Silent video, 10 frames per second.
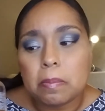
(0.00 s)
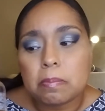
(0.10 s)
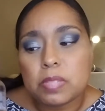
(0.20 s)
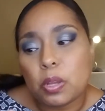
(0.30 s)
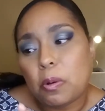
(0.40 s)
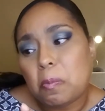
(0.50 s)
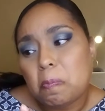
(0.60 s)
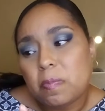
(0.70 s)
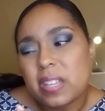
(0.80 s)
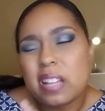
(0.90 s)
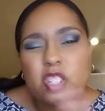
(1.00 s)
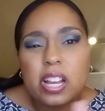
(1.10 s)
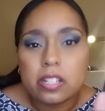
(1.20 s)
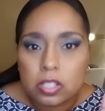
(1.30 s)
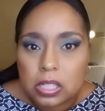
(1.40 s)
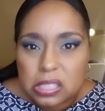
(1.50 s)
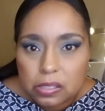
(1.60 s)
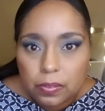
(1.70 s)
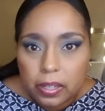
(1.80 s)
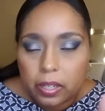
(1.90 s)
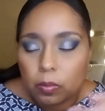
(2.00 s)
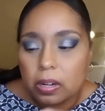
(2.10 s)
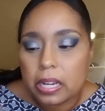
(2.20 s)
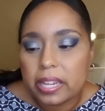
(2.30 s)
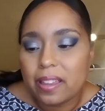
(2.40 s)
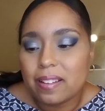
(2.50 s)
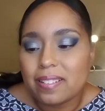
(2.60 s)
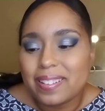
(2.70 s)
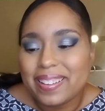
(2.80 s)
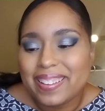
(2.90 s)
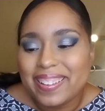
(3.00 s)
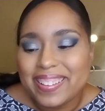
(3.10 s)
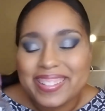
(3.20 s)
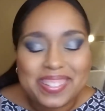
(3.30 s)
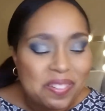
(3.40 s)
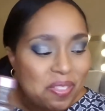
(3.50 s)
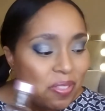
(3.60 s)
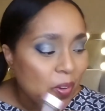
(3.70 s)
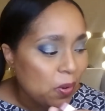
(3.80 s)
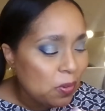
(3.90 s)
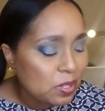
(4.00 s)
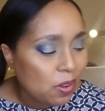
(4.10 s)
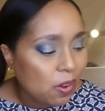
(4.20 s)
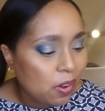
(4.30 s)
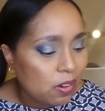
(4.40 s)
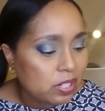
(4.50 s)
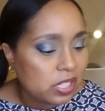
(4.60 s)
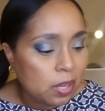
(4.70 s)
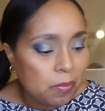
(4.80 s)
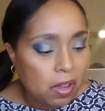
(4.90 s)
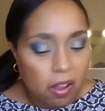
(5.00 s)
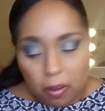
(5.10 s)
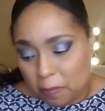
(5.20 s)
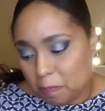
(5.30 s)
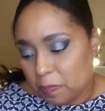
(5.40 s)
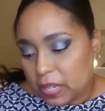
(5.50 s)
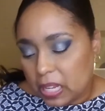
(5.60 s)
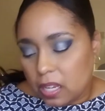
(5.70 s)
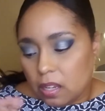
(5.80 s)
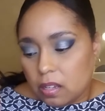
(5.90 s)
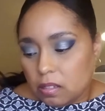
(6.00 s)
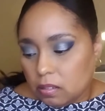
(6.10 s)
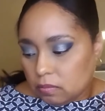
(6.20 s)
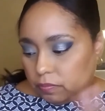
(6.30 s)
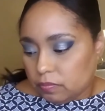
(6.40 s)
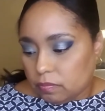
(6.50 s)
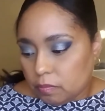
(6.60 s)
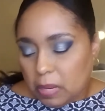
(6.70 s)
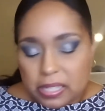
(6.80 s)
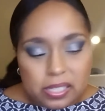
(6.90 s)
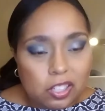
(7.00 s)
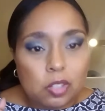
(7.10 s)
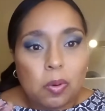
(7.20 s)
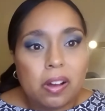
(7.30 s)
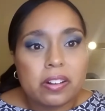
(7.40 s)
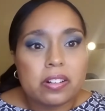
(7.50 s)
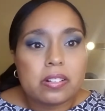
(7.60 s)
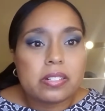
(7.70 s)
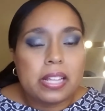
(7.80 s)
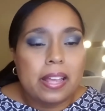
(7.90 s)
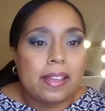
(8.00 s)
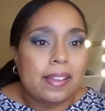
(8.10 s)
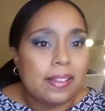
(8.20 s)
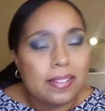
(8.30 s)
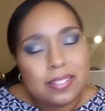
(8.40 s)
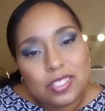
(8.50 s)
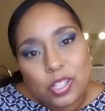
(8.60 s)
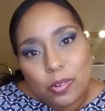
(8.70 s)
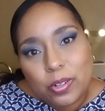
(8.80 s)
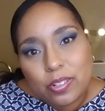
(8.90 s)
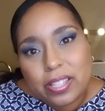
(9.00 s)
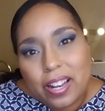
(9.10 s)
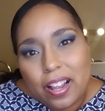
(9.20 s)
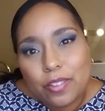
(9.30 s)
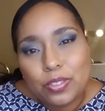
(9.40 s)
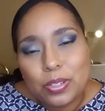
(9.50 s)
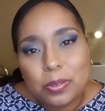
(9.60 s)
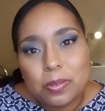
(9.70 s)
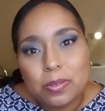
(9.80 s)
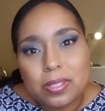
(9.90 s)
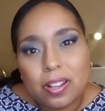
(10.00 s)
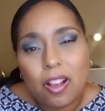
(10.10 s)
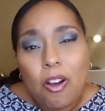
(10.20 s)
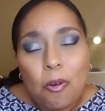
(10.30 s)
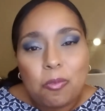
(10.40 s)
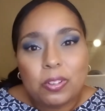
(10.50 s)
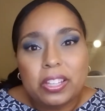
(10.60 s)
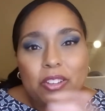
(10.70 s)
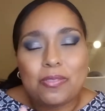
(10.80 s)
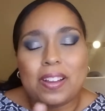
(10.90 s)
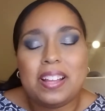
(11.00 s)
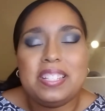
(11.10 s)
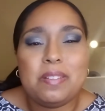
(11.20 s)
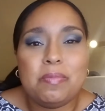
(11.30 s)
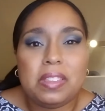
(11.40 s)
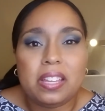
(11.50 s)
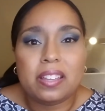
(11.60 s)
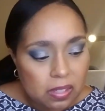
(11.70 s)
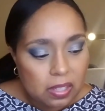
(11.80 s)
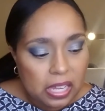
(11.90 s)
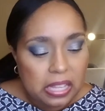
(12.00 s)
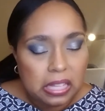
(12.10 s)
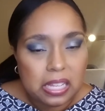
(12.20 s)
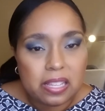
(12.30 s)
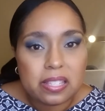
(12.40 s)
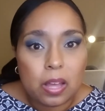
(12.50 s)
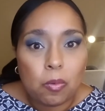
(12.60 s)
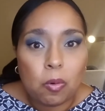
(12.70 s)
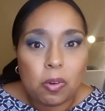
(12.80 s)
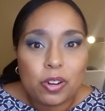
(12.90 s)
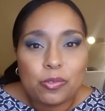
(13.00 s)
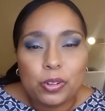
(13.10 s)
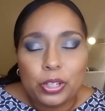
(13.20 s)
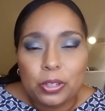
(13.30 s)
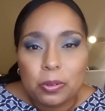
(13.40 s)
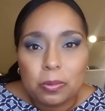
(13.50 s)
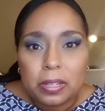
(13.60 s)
So I try to justify it where I can. So those are some micellar waters and toners that I've used. Hopefully you'll find something in these that will work for you.